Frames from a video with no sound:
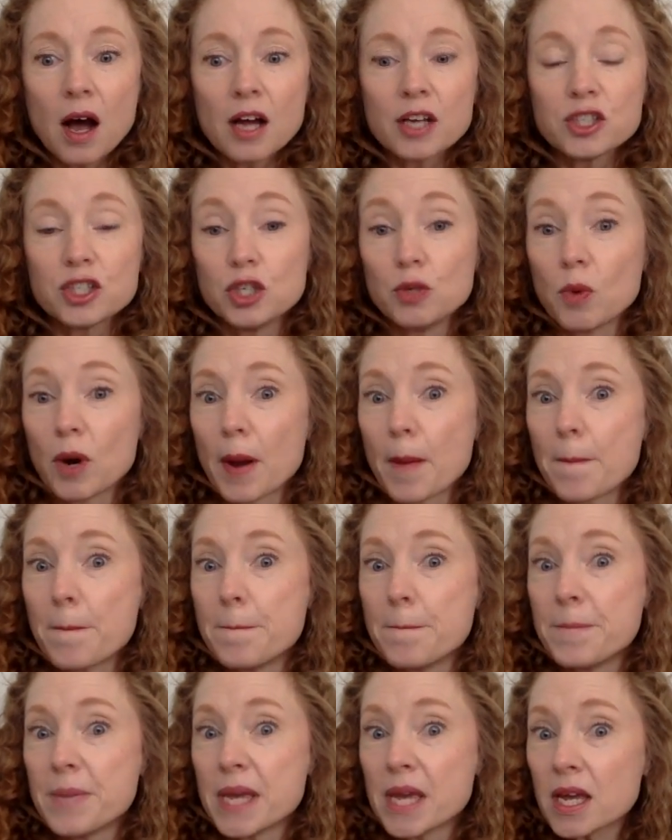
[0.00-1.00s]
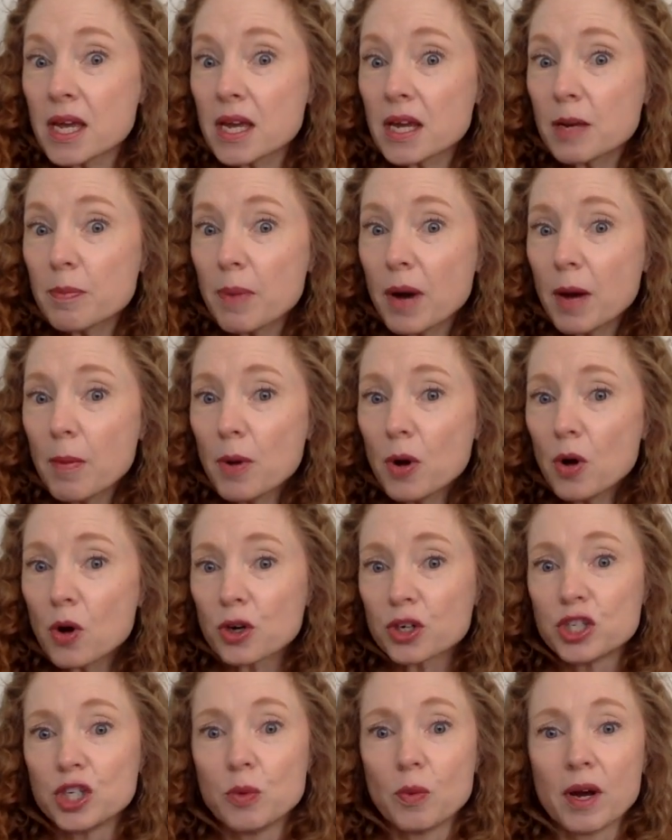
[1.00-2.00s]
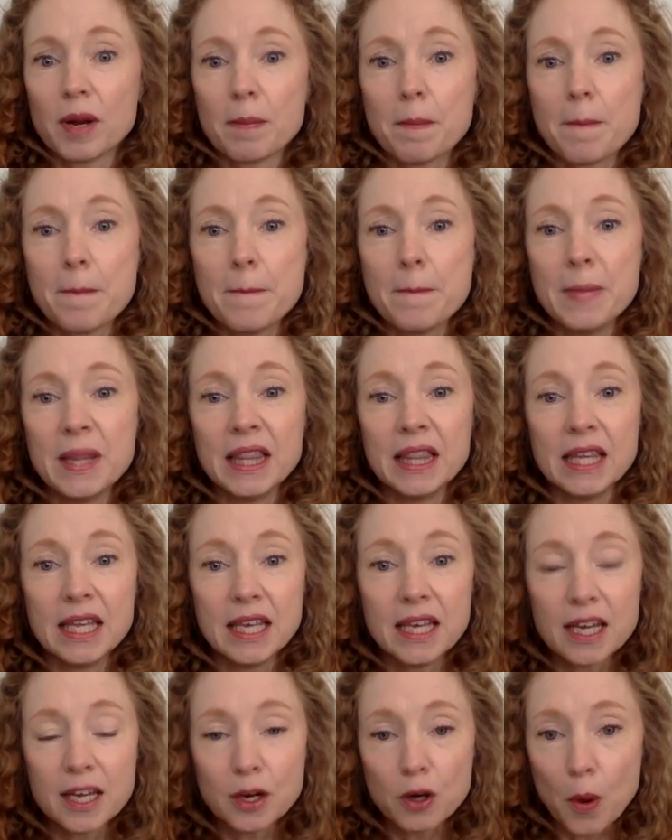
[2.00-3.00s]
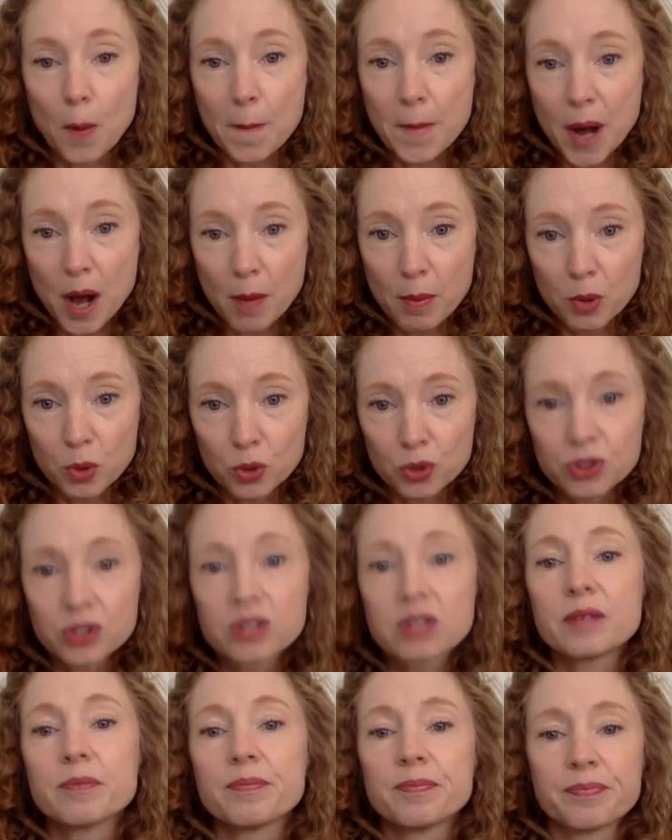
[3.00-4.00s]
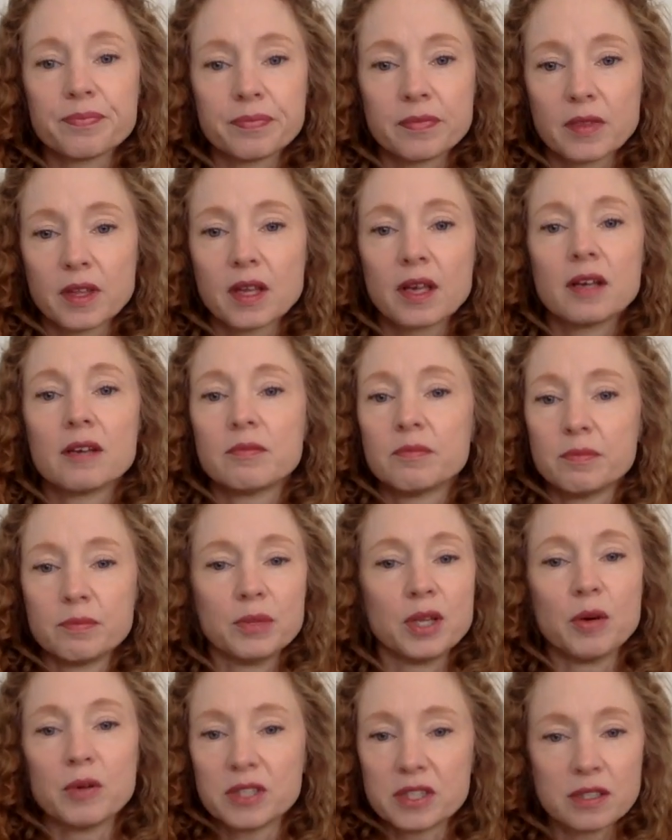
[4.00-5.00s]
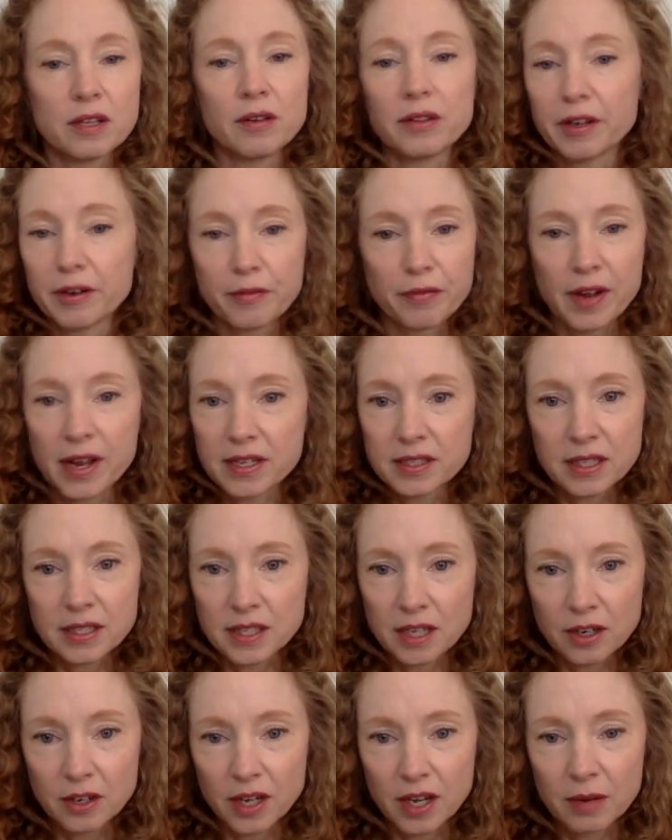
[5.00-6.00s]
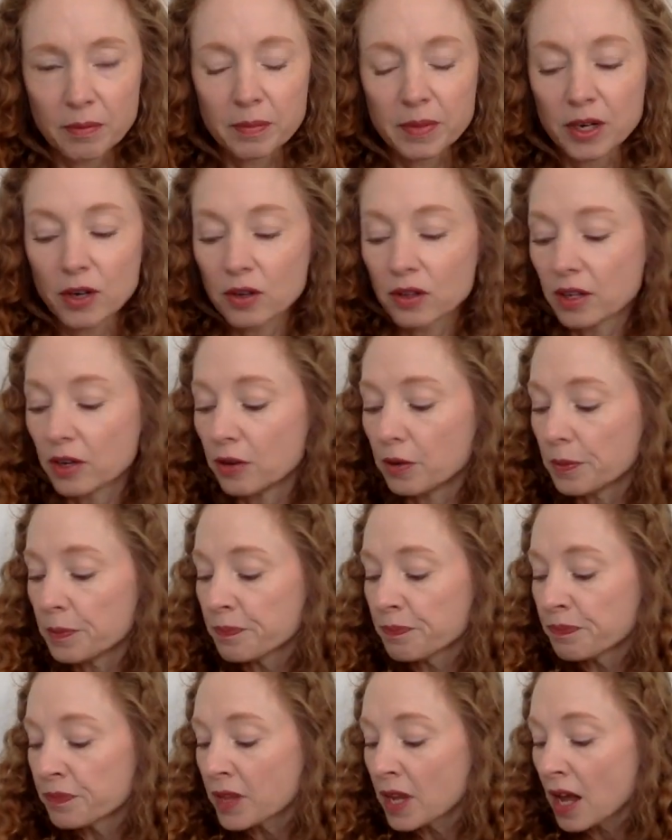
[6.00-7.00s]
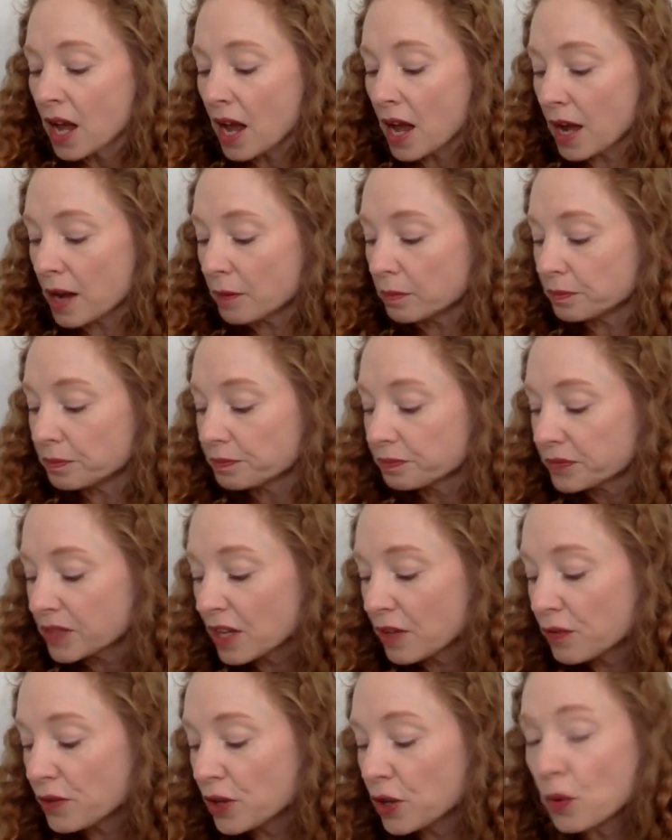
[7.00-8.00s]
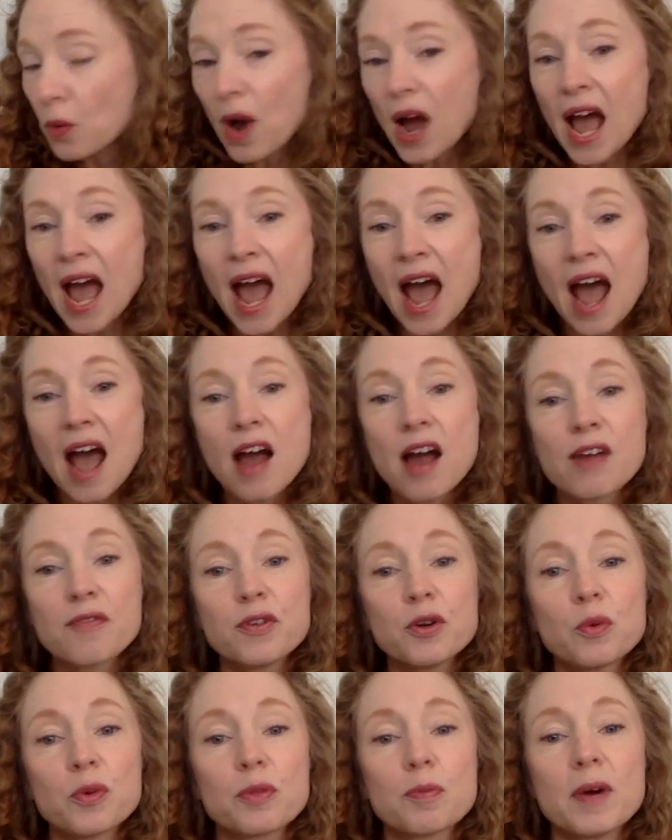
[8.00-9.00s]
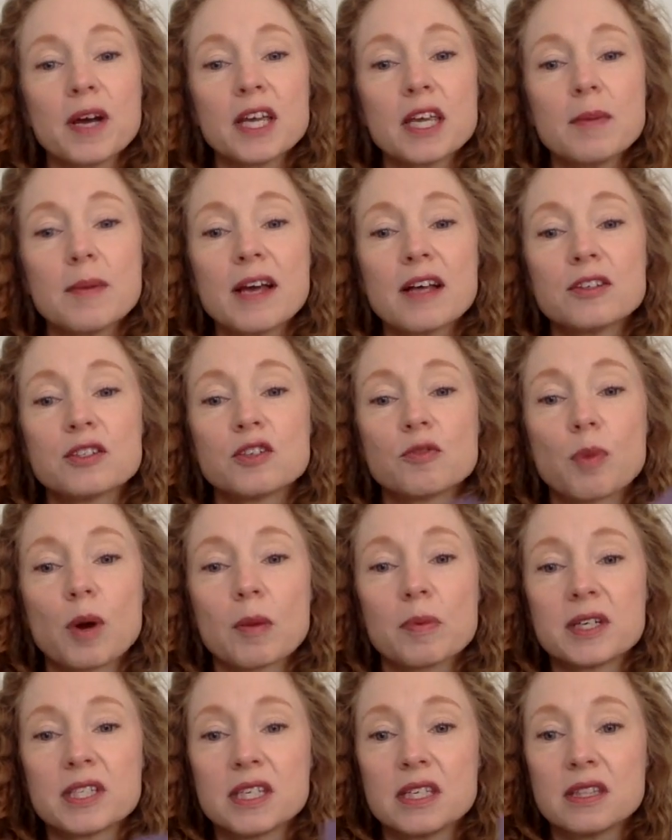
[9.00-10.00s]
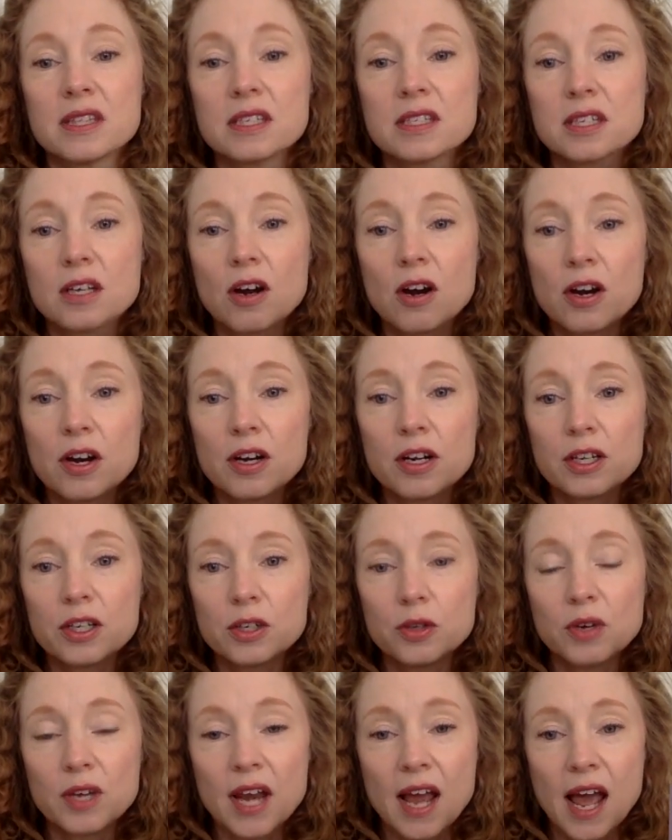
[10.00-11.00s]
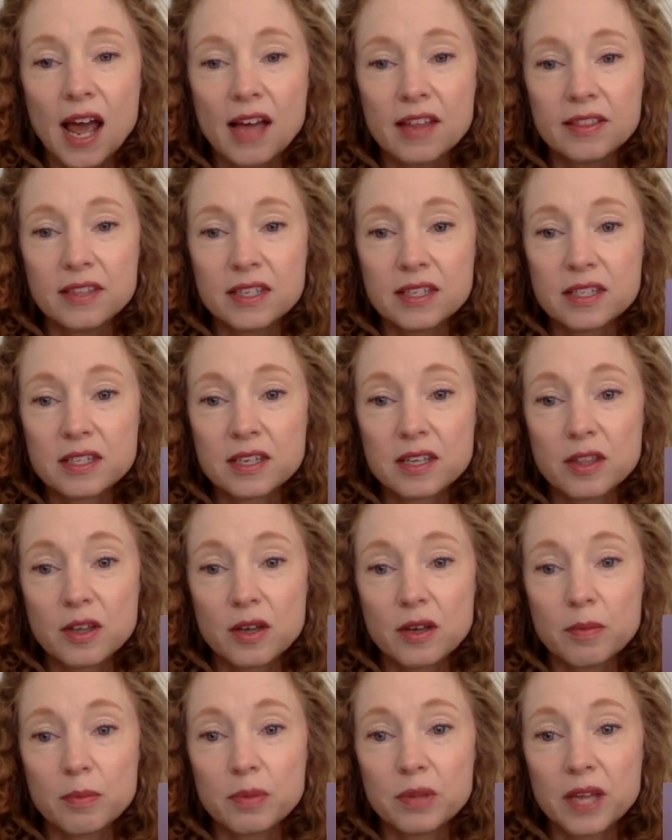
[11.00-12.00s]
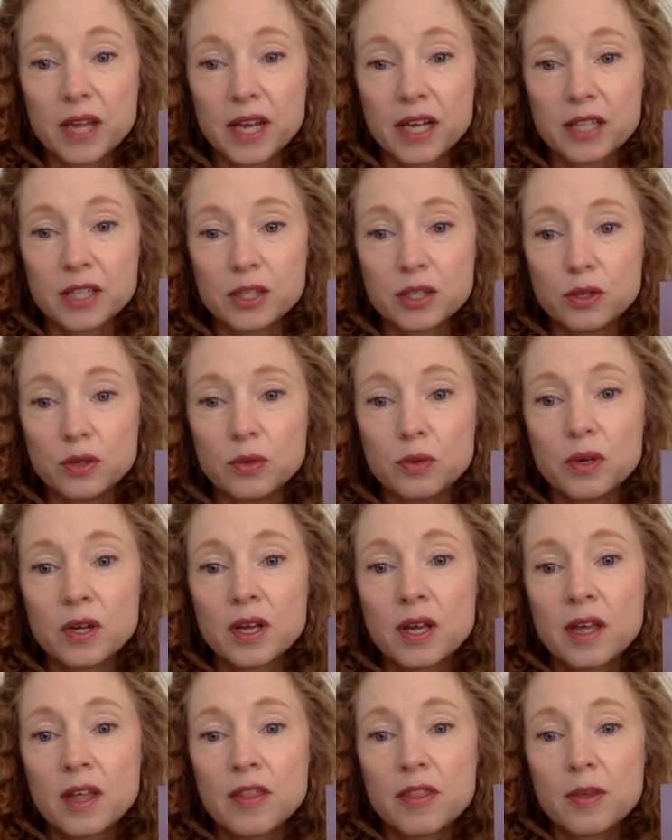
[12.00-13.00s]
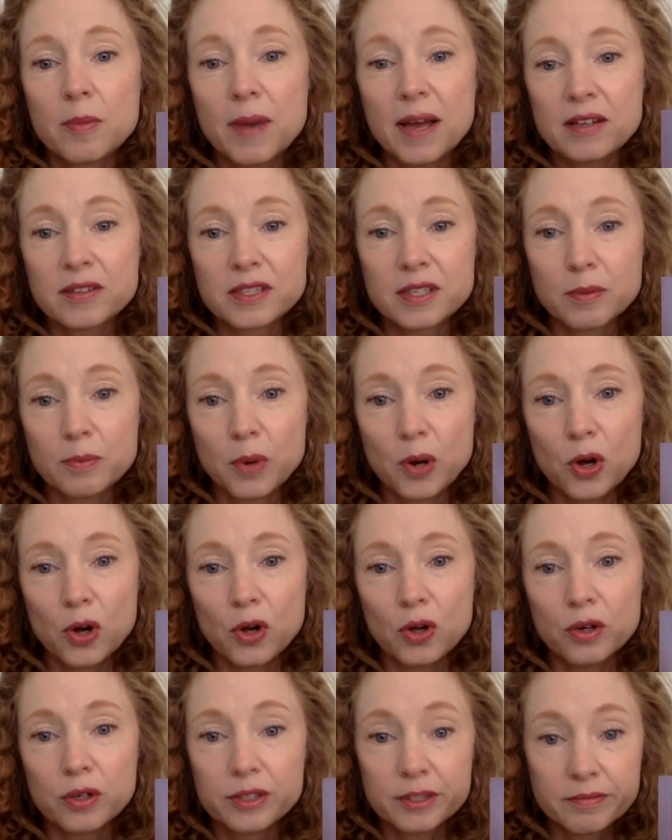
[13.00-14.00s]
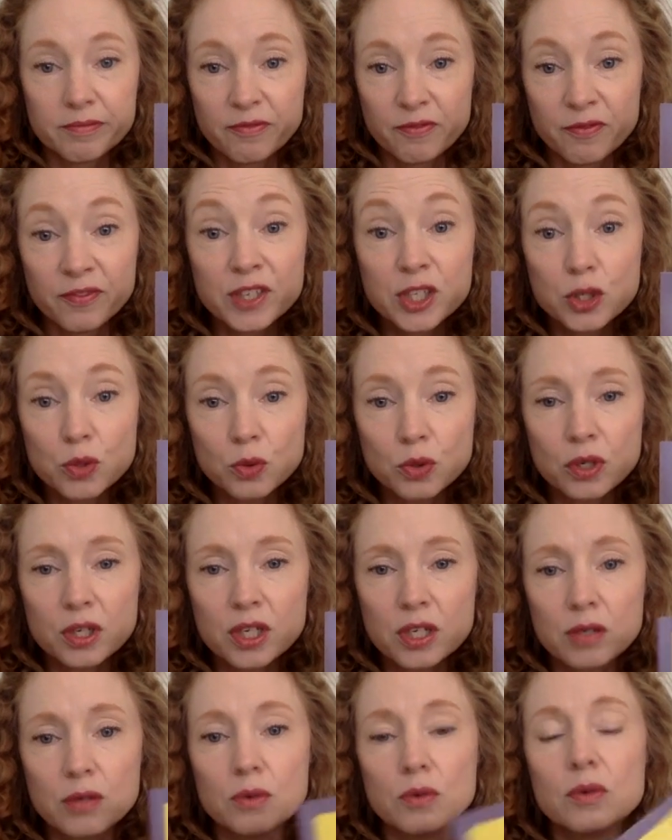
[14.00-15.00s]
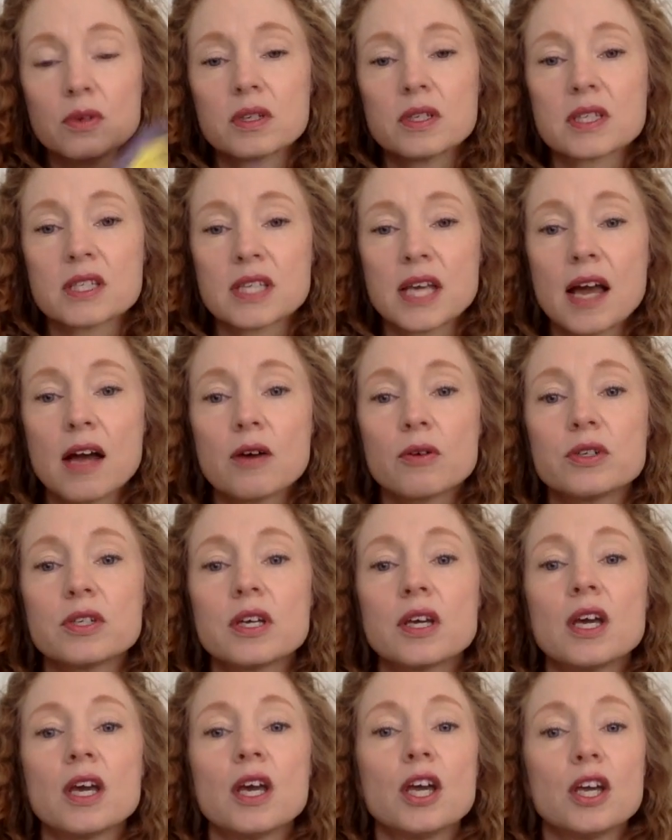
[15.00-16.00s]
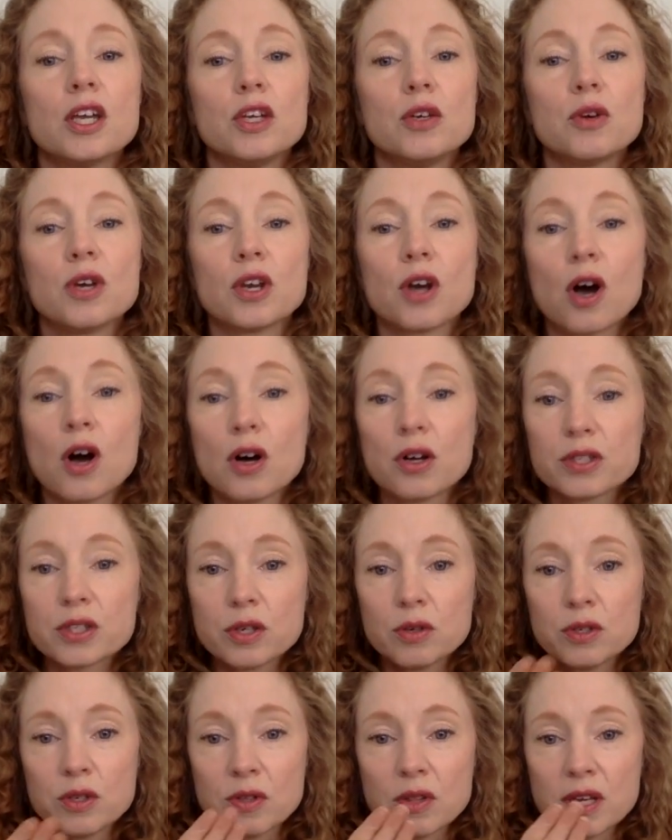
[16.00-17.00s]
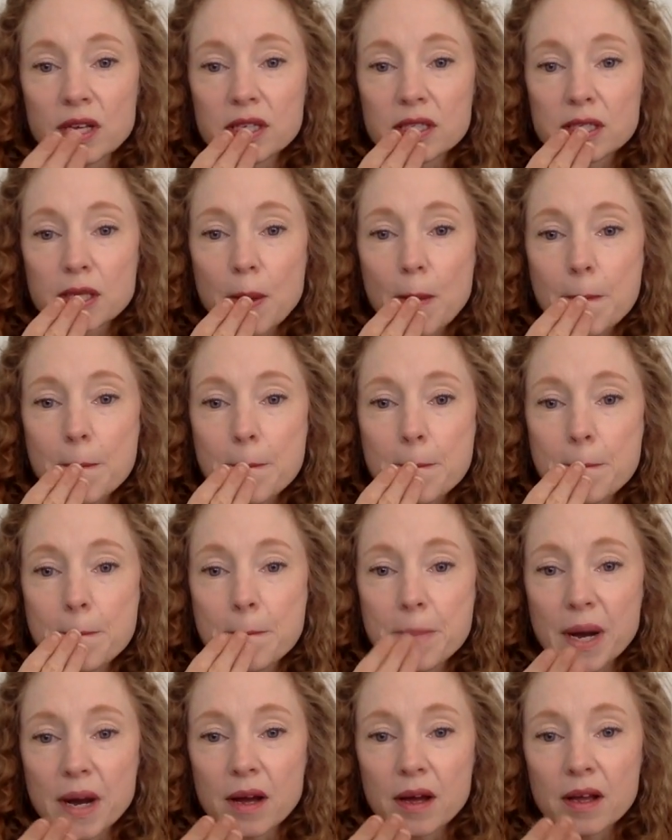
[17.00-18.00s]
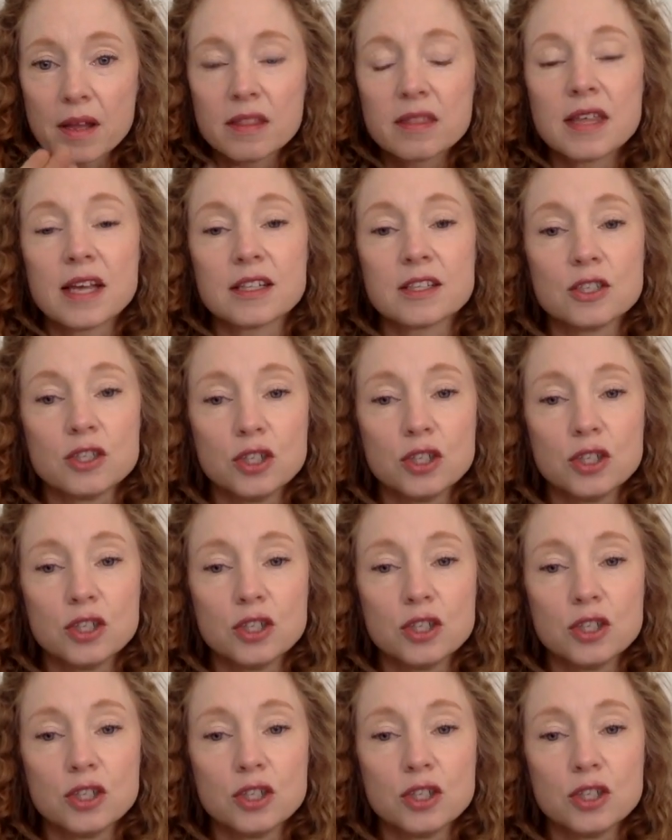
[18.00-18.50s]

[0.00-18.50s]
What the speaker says: Do you want a big bubble or do you want little bubbles? Blow it slowly or fast. That's how you get them, big or little. If you're with monkey mouths, you've probably seen this card. You can add this to the play too, the bouncing ball visual cue sound. You can also do this, buh. That's